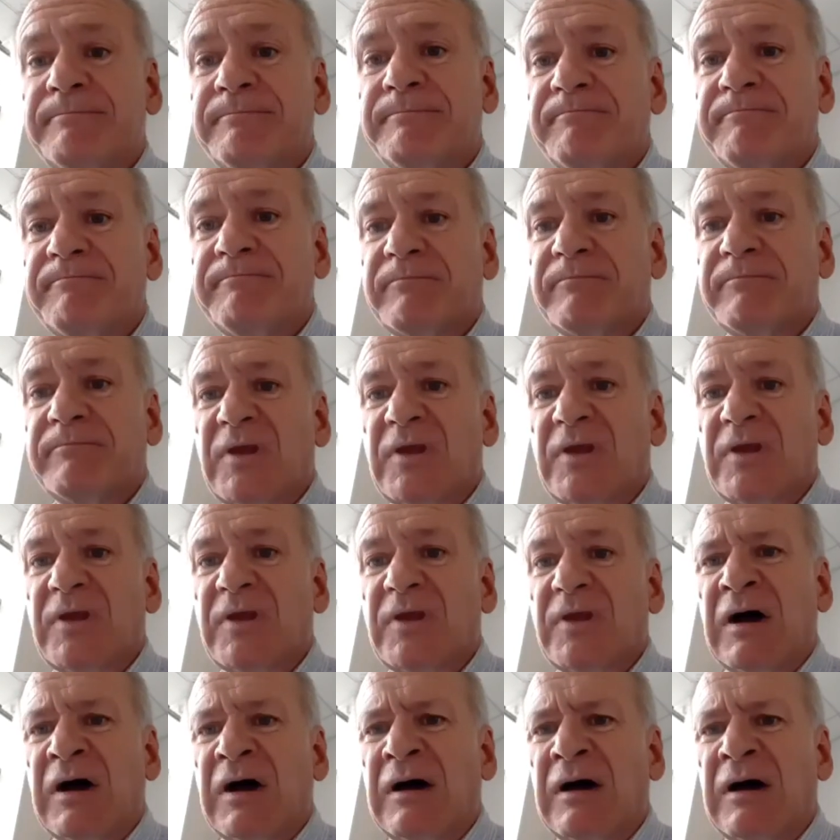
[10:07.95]

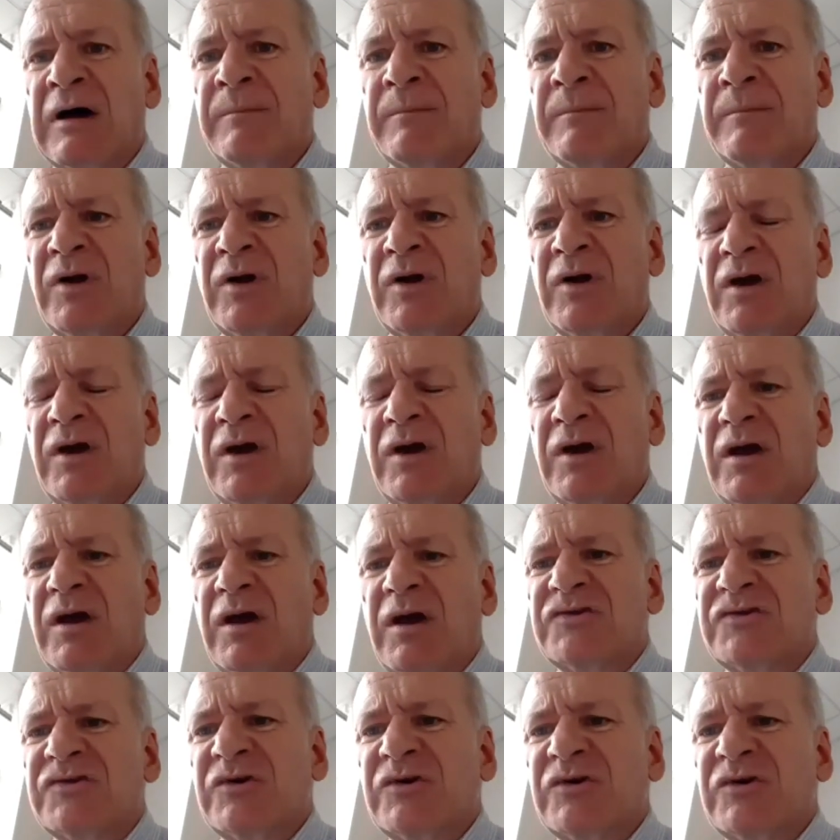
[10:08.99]
So we use it
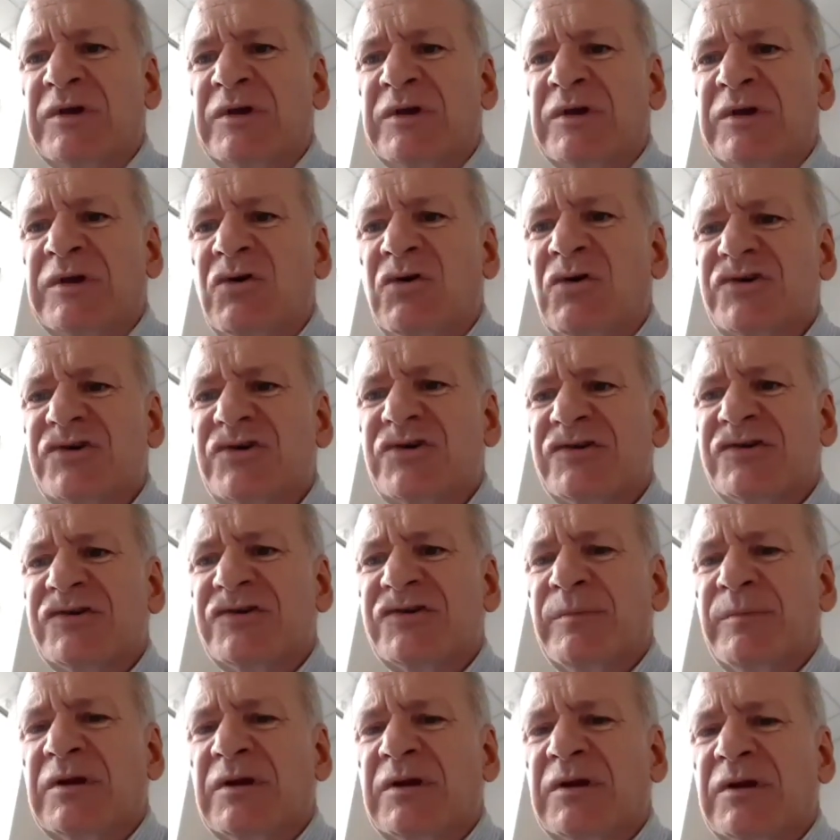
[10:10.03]
as a bit of a
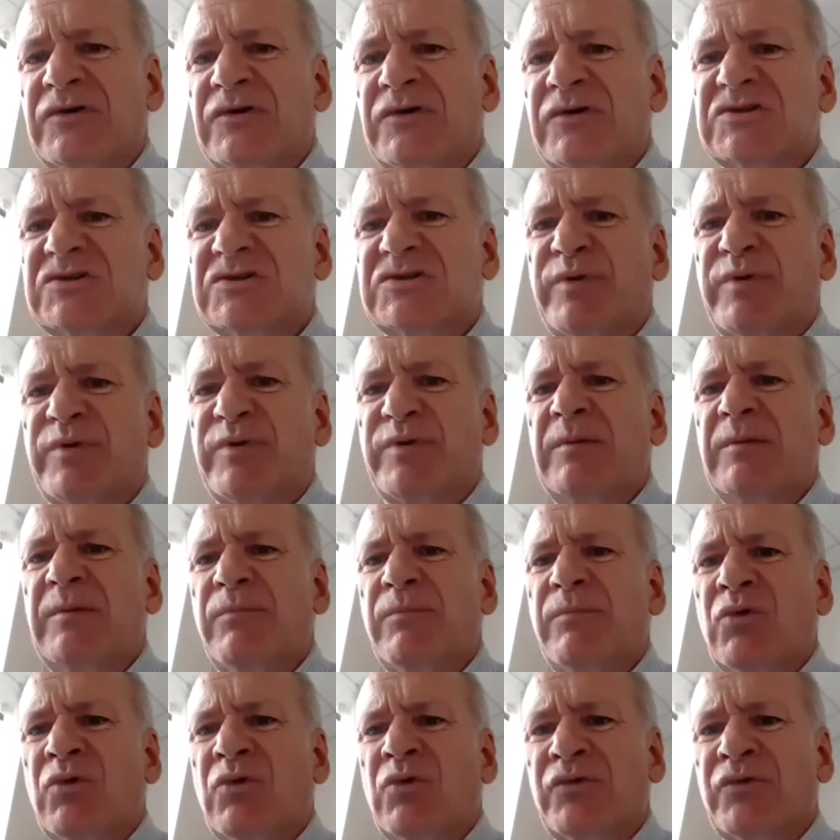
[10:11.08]
springboard, that test,
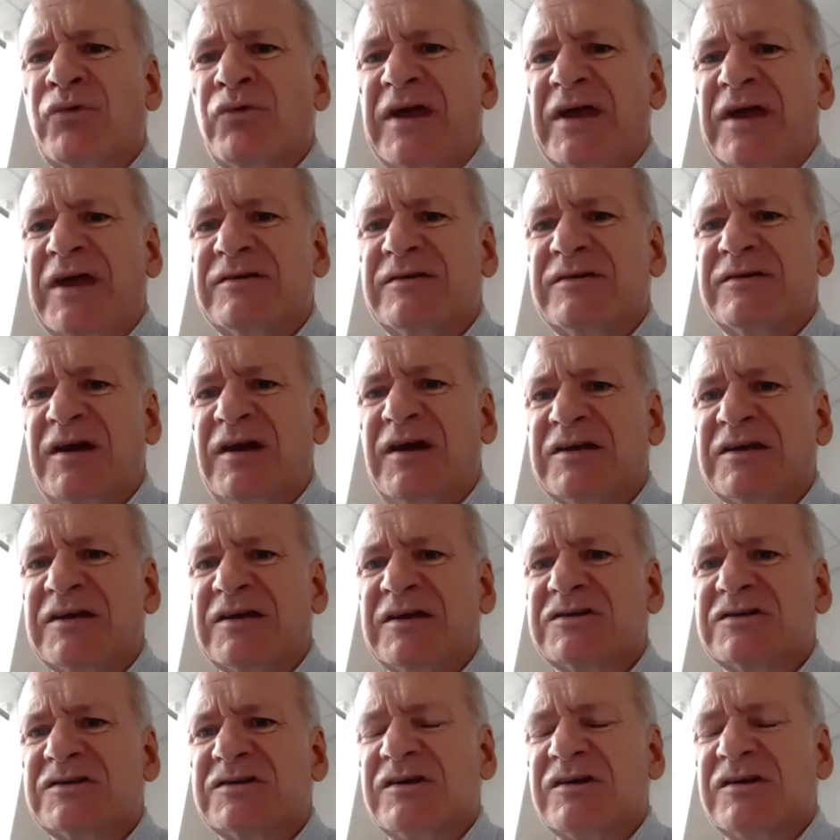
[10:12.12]
to see if
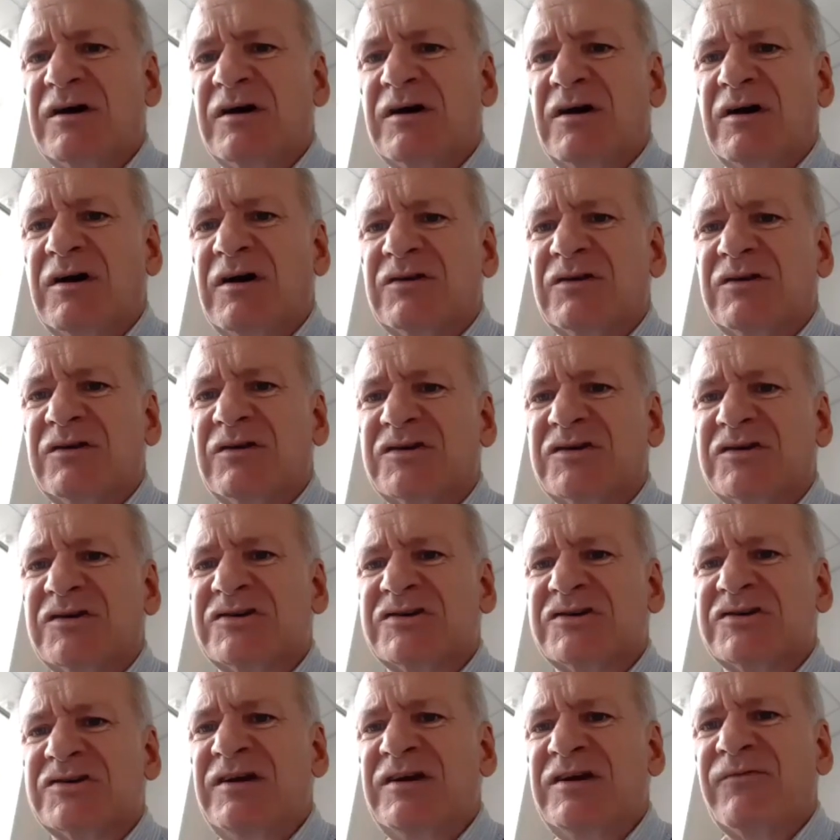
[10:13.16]
there's a way of
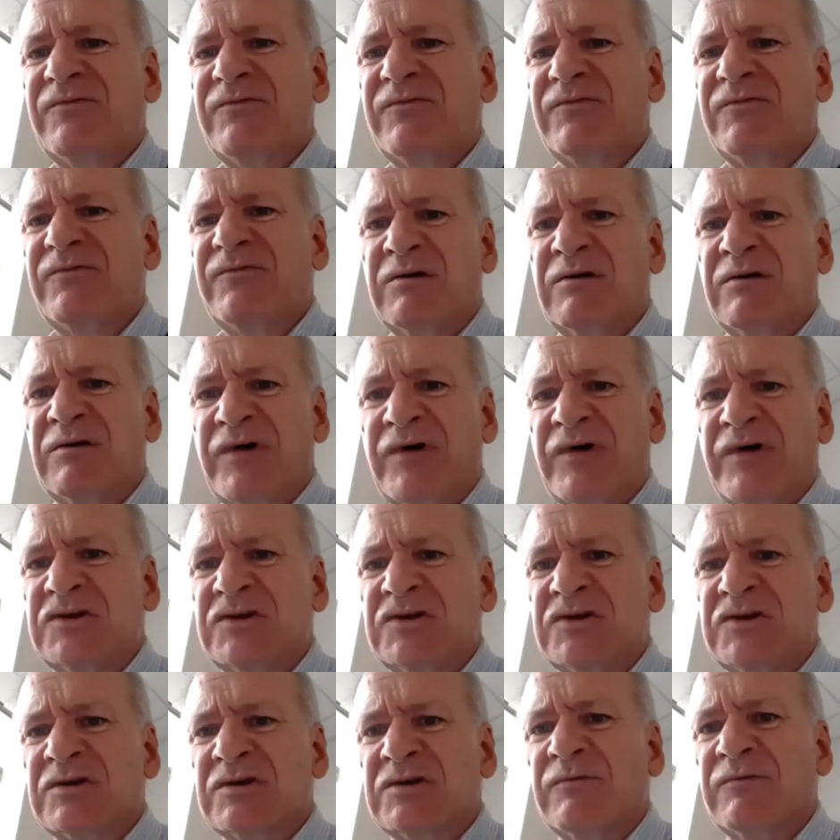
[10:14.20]
accelerating innovation
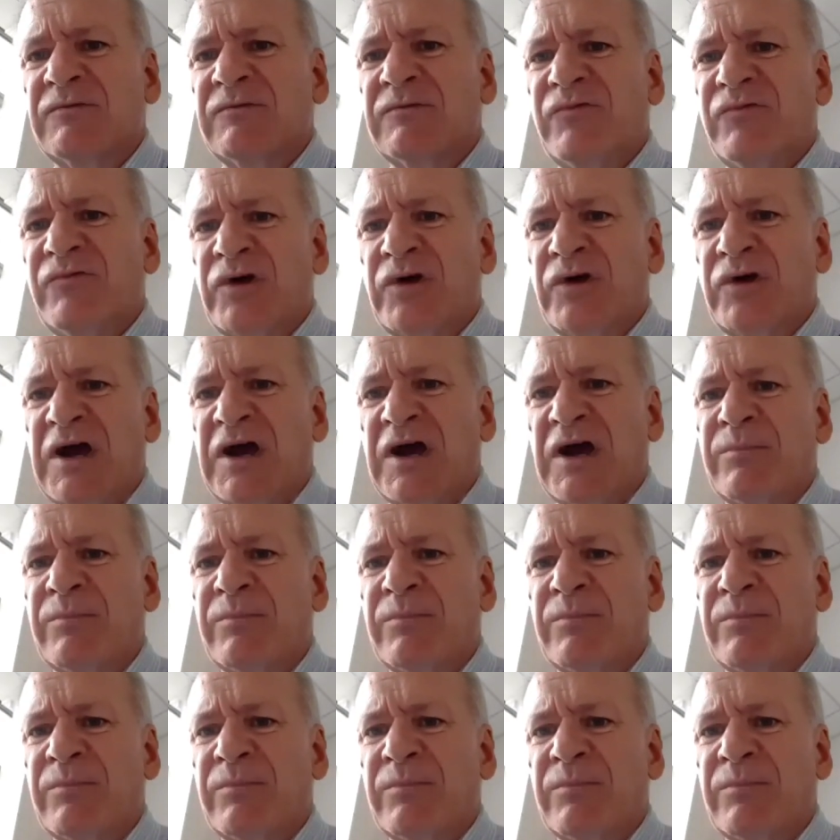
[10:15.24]
for the company.